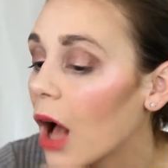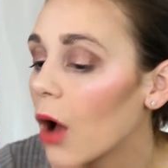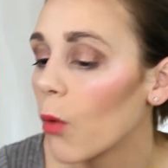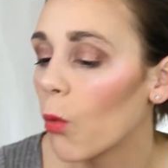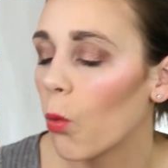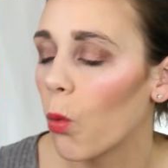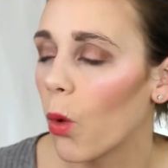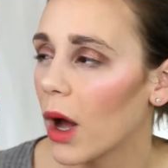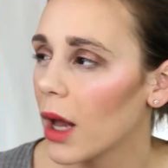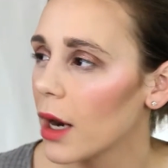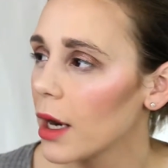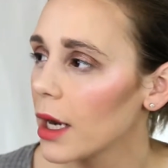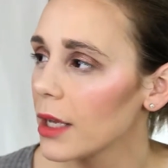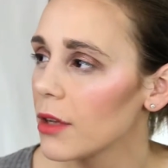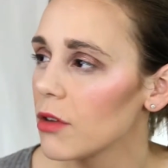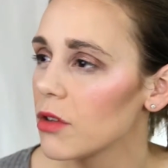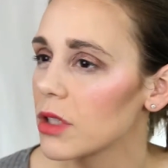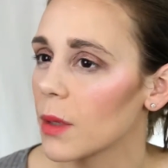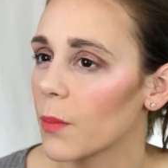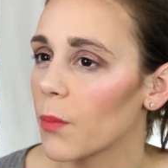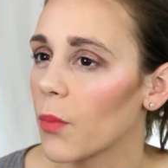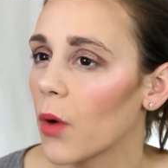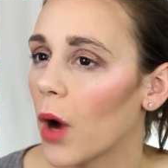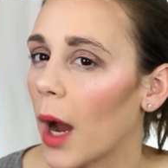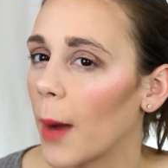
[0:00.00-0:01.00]
Why did I use
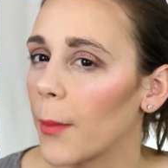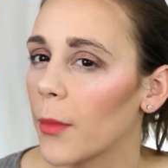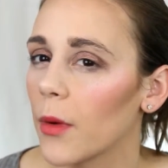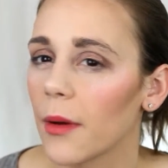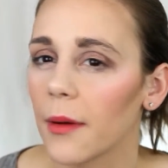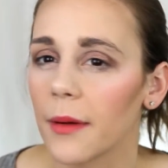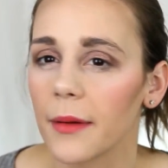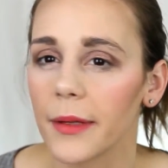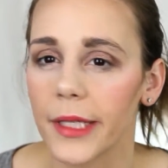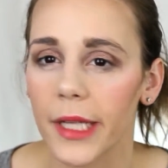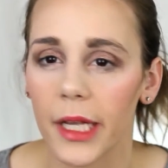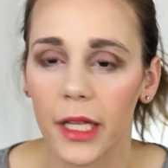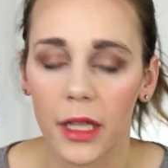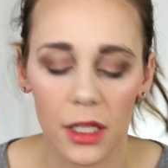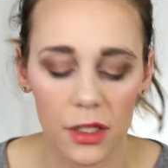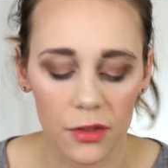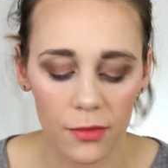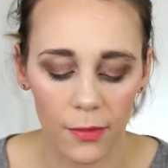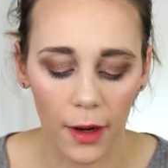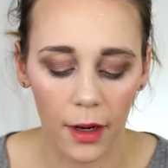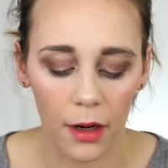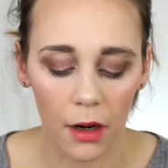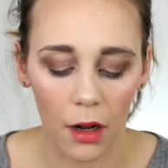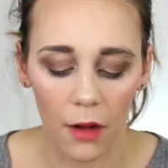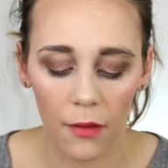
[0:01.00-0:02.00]
a primer on to take this
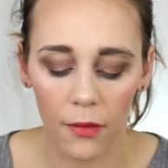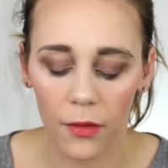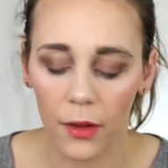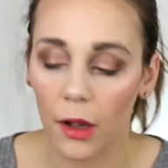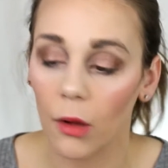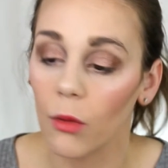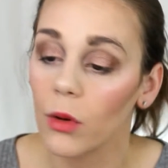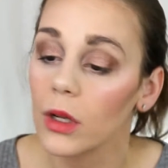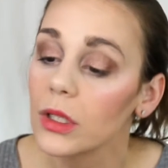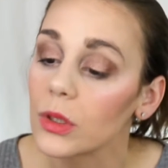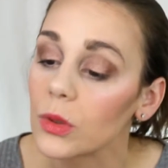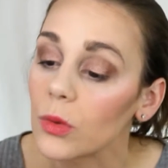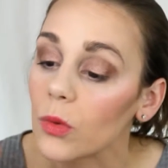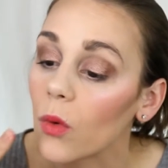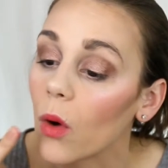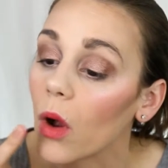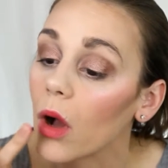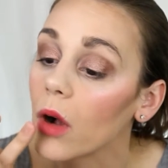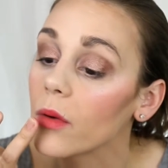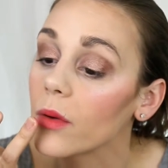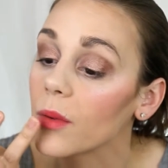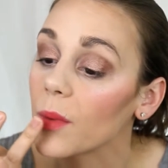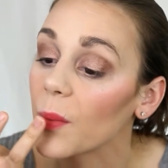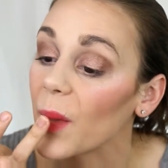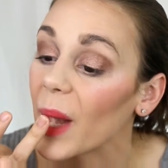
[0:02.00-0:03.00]
right off? Like, what is
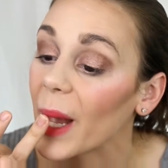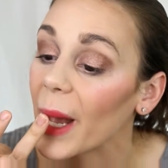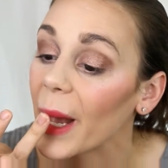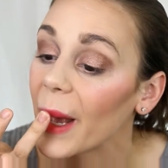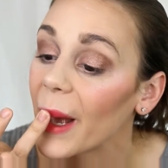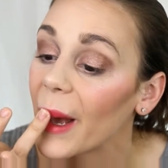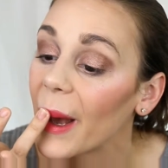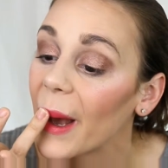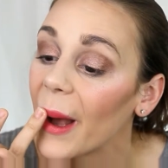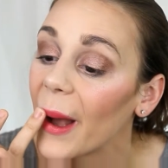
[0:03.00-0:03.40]
wrong with me?